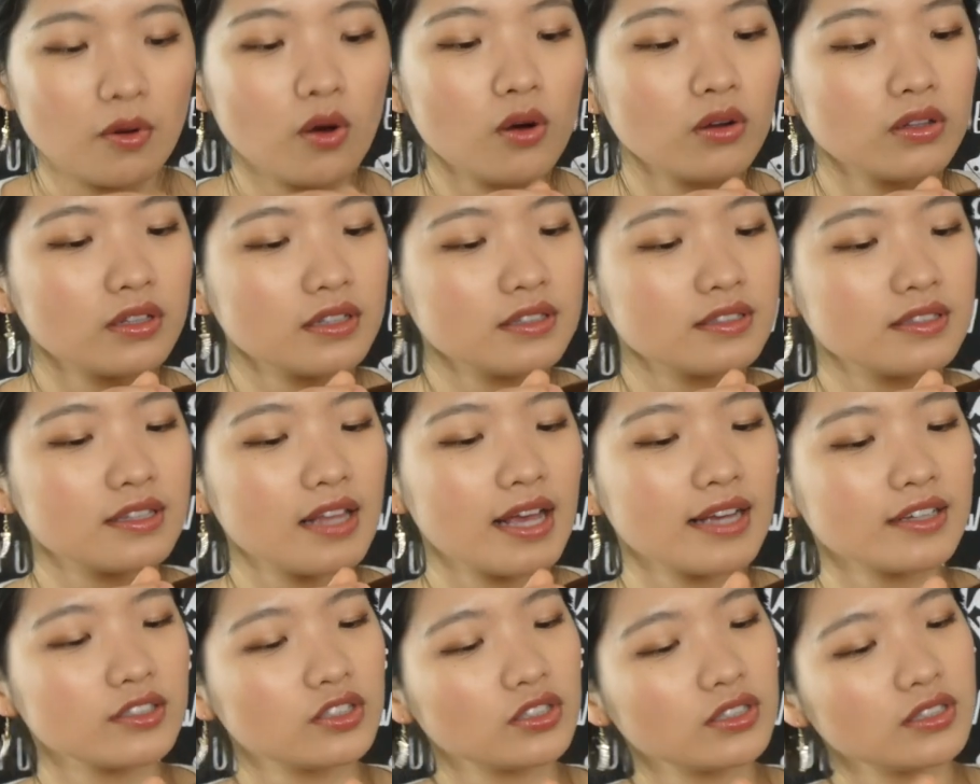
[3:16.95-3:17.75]
Oh, this is
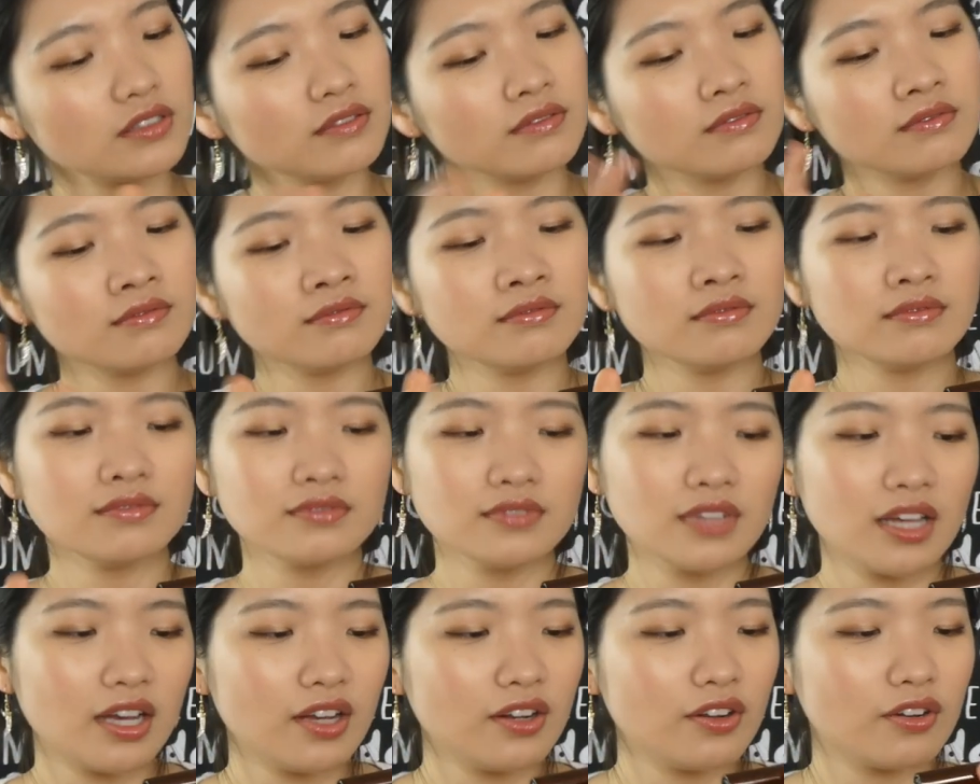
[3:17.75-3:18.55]
actually,
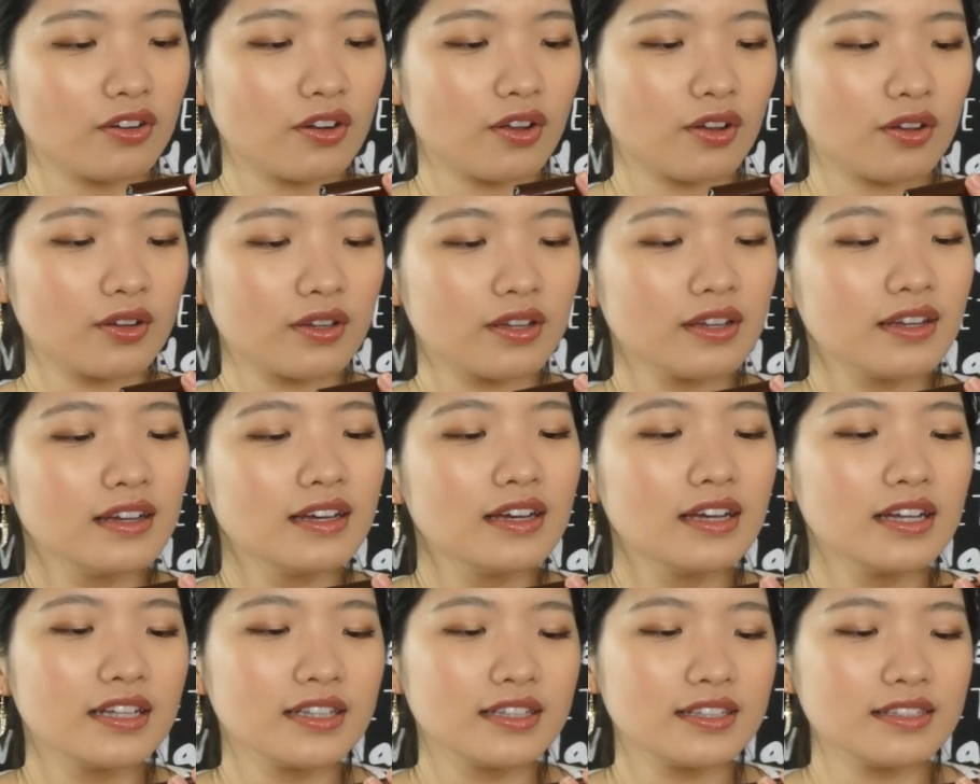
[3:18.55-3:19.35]
I don't know.
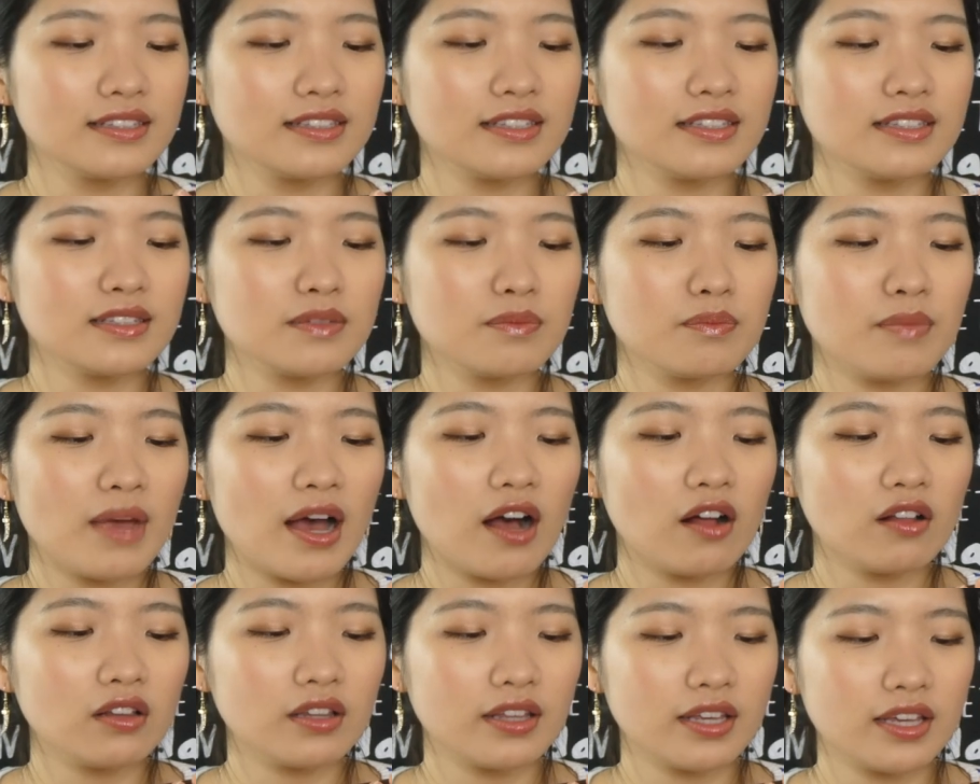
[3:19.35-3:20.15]
This is
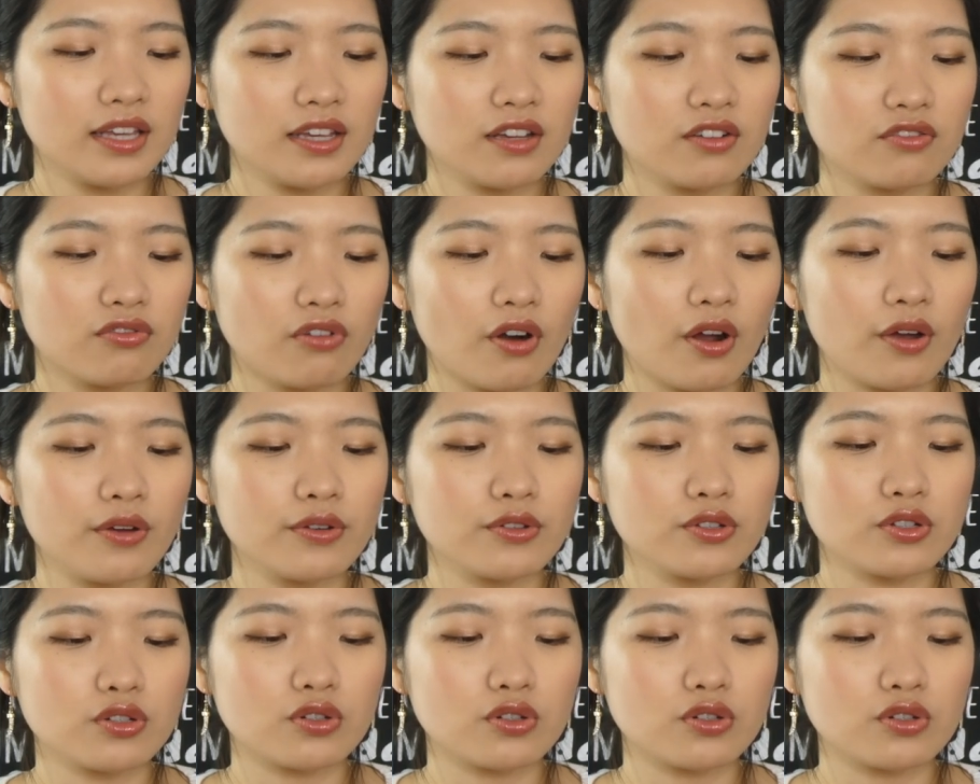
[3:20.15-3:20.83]
Melly Grow